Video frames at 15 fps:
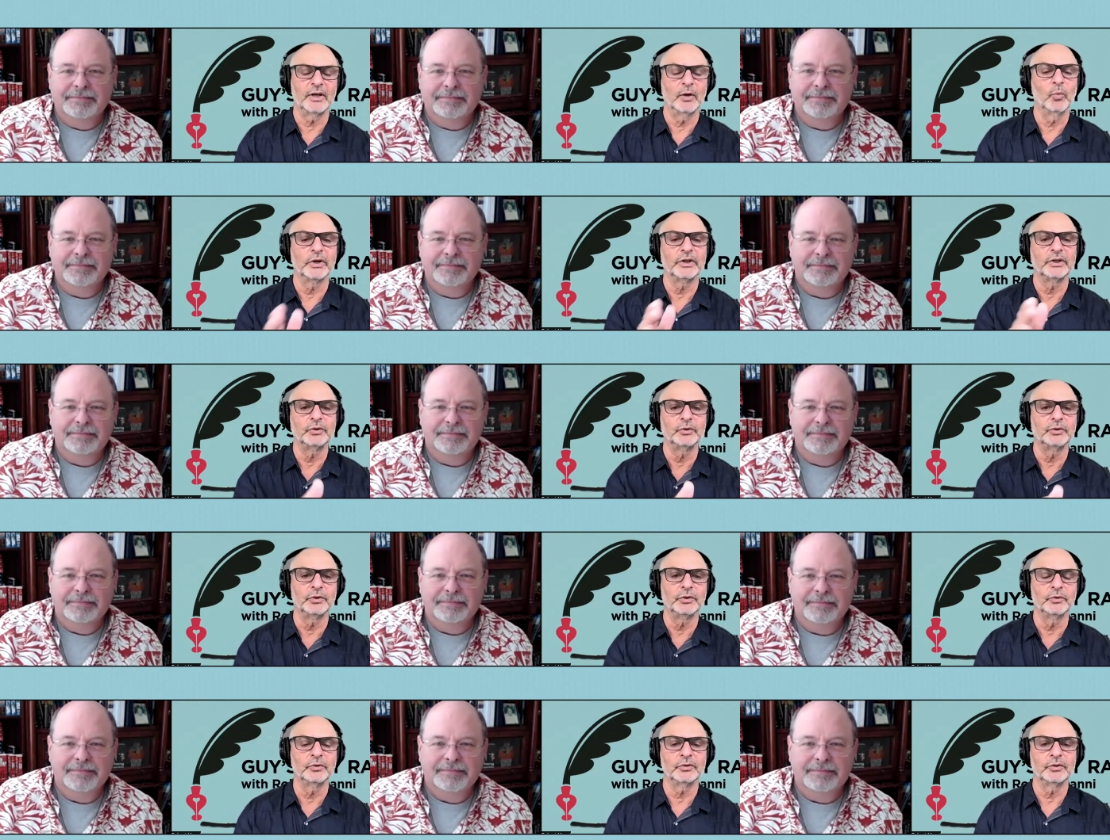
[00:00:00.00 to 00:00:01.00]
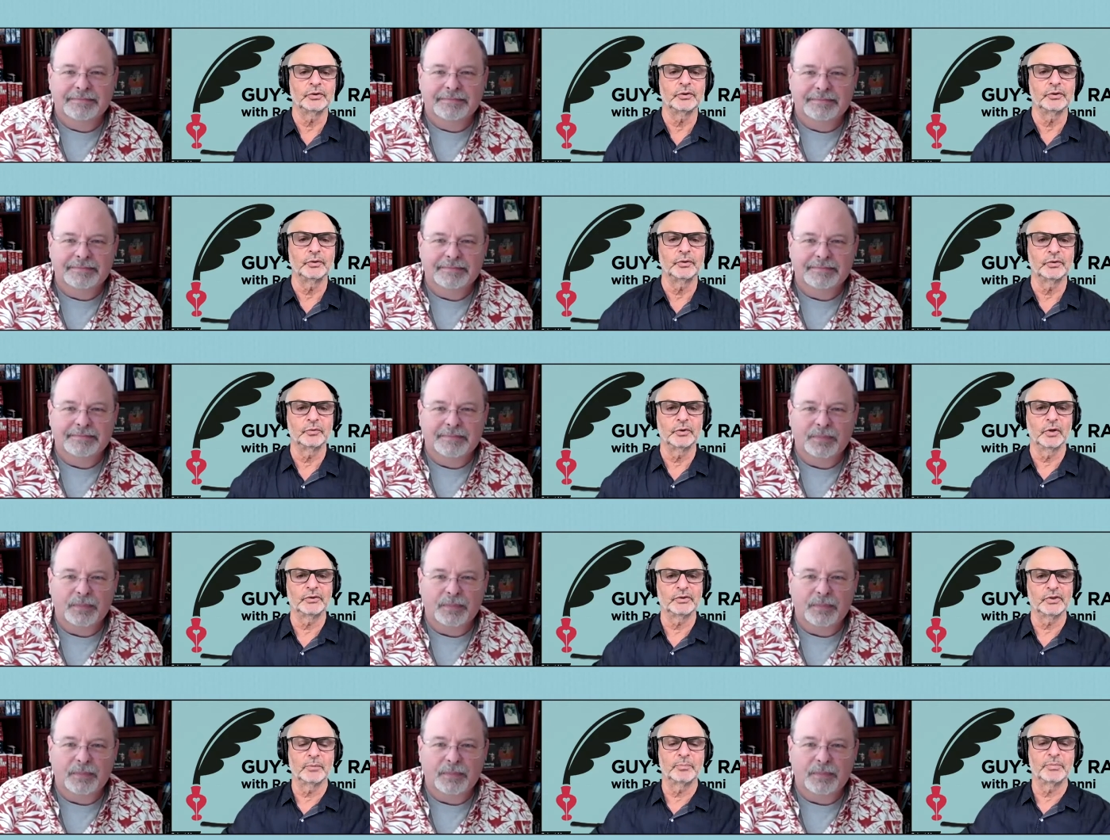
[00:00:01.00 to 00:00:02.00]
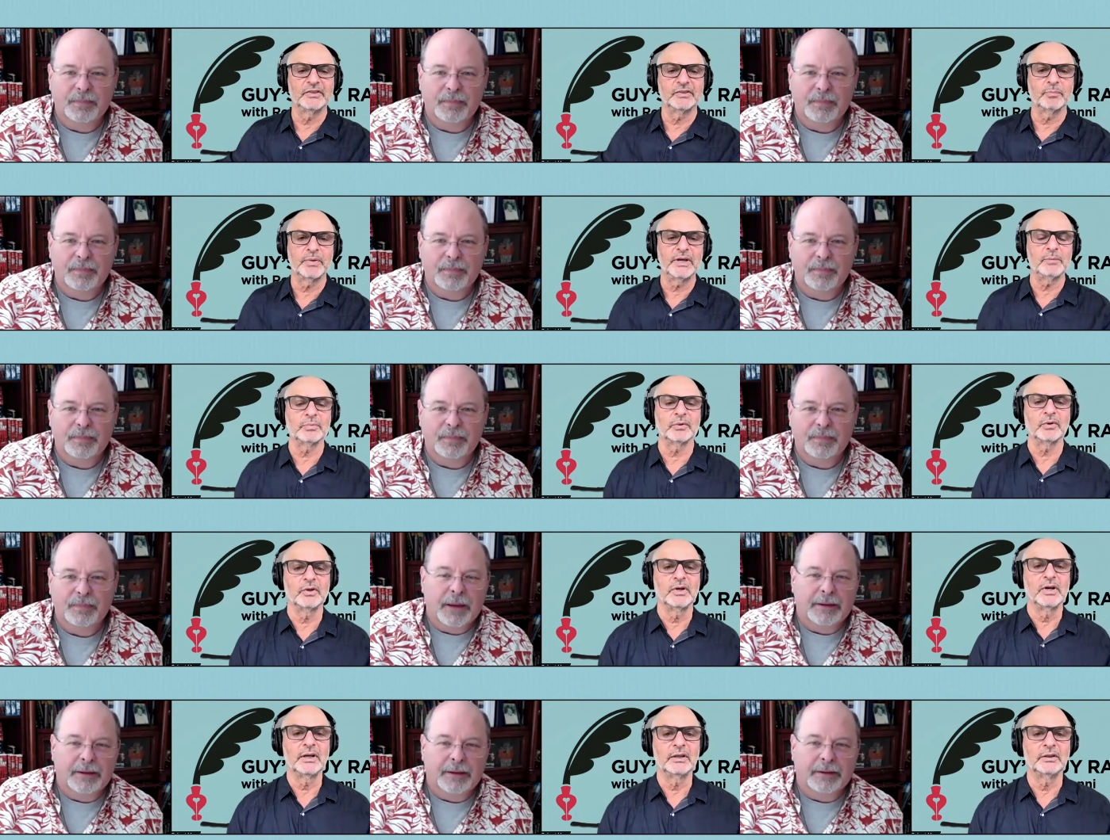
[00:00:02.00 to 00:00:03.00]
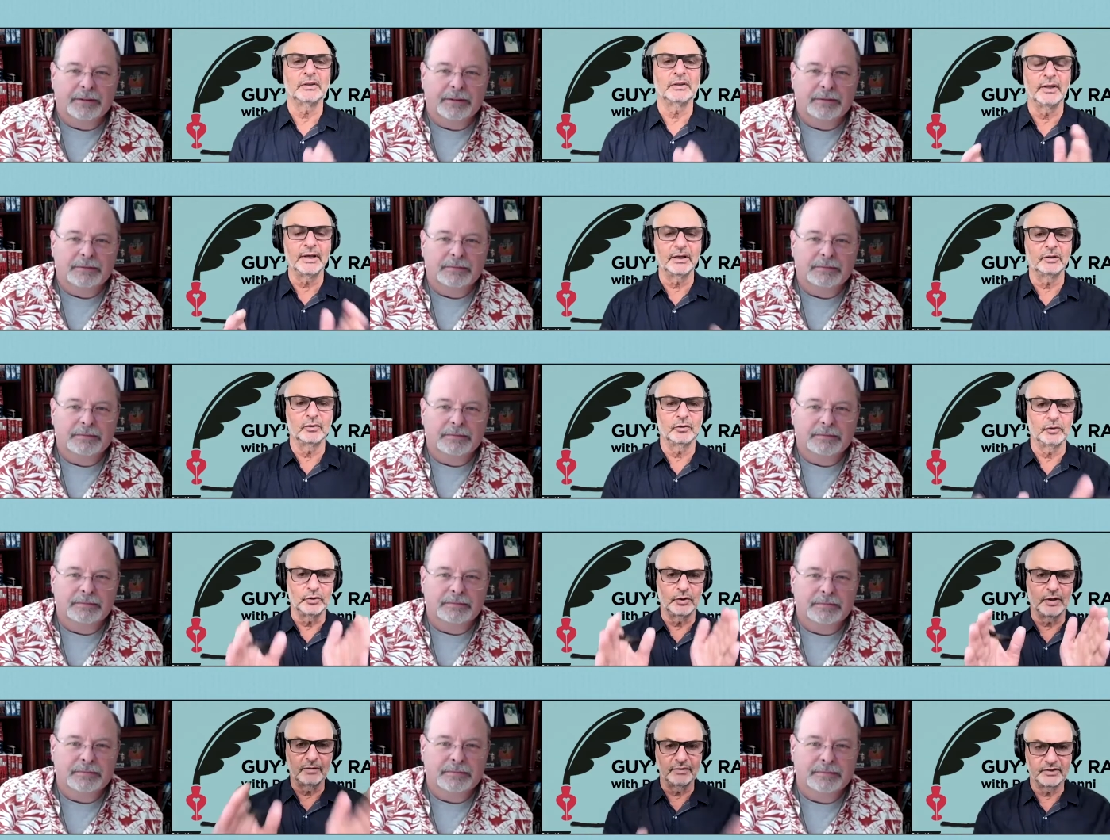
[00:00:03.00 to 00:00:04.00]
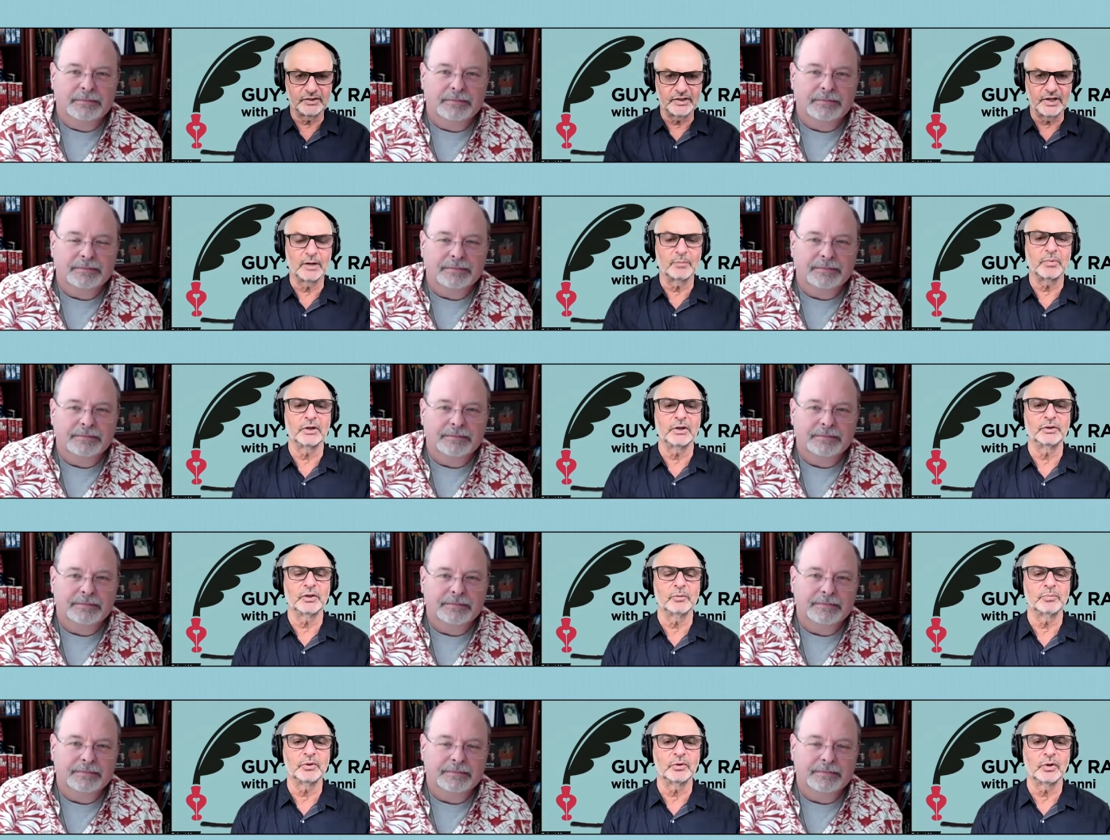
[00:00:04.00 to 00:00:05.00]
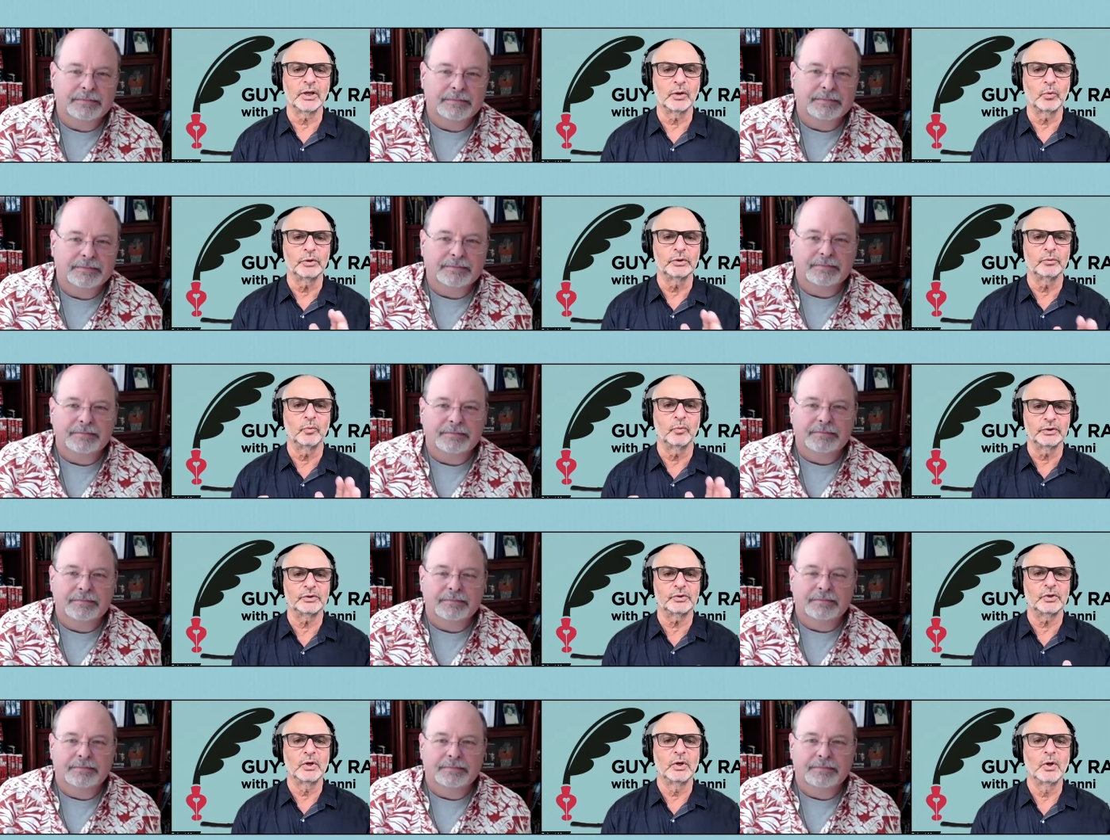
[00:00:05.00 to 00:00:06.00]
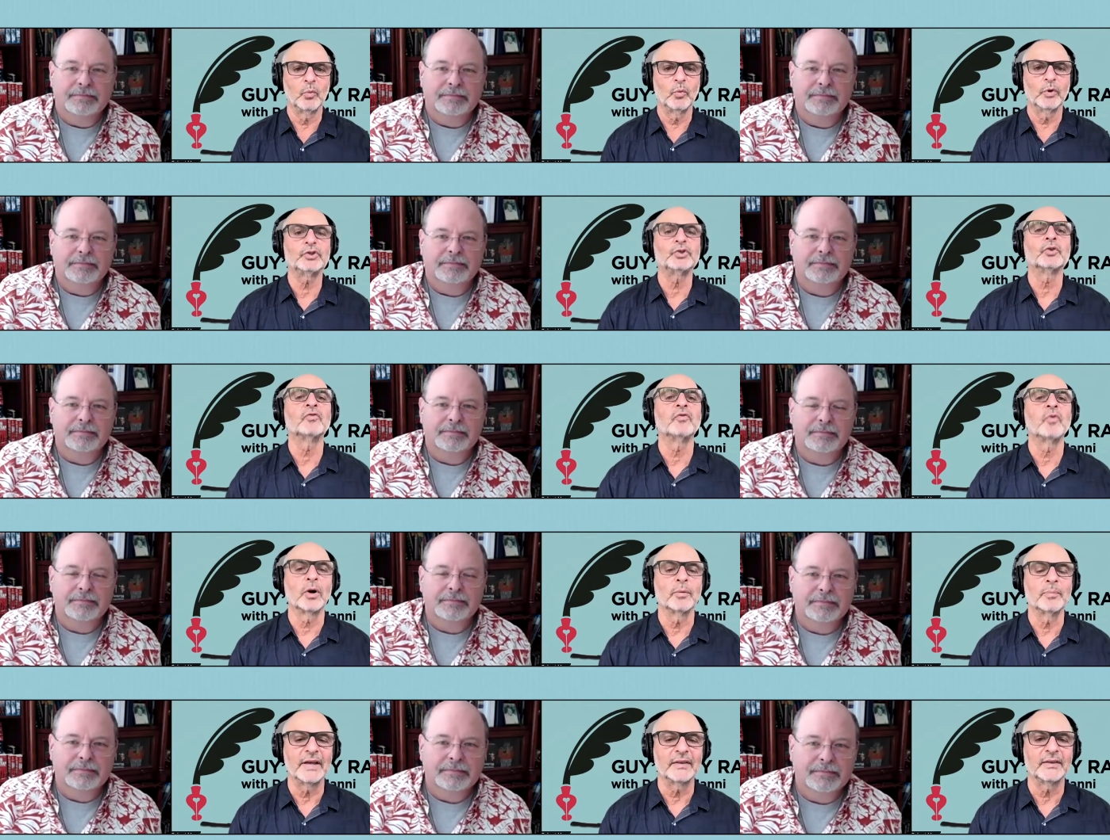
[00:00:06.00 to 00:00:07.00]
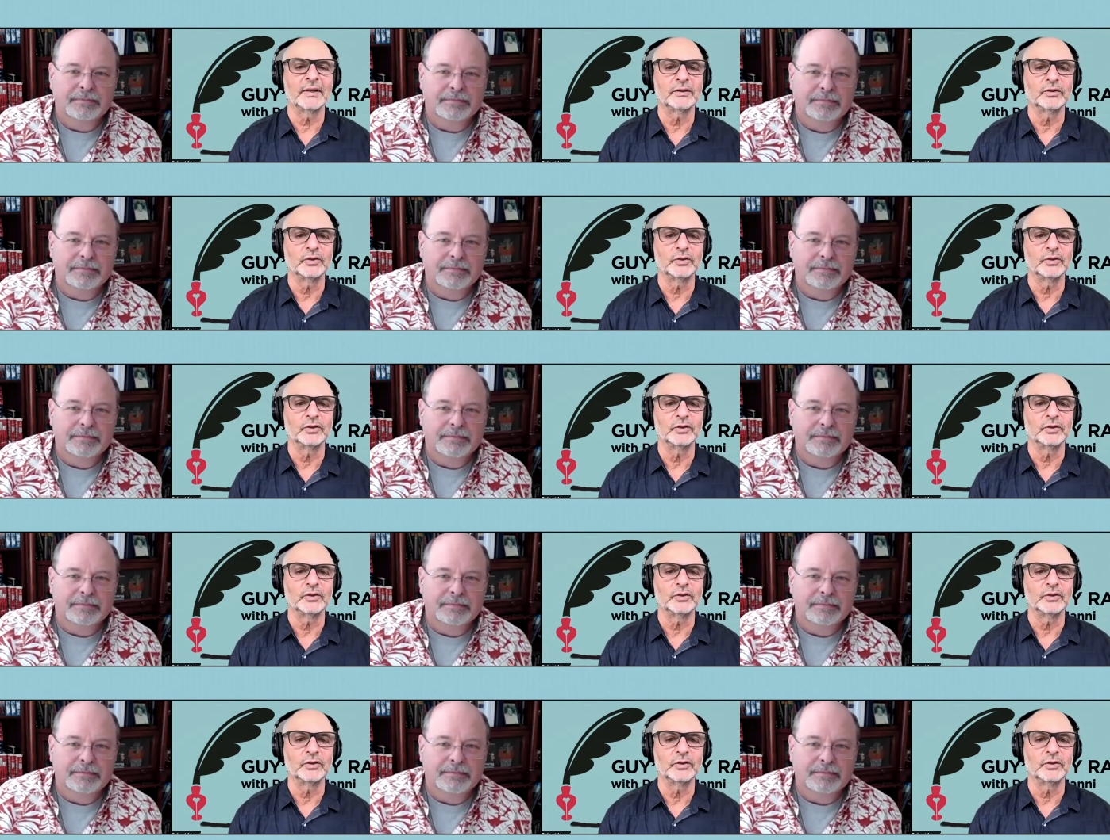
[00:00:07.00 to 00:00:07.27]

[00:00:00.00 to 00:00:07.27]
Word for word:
Speaker 1: And what do you use? Do you use notes on a piece of paper? Do you have it set up on your computer? Like, what's your format that you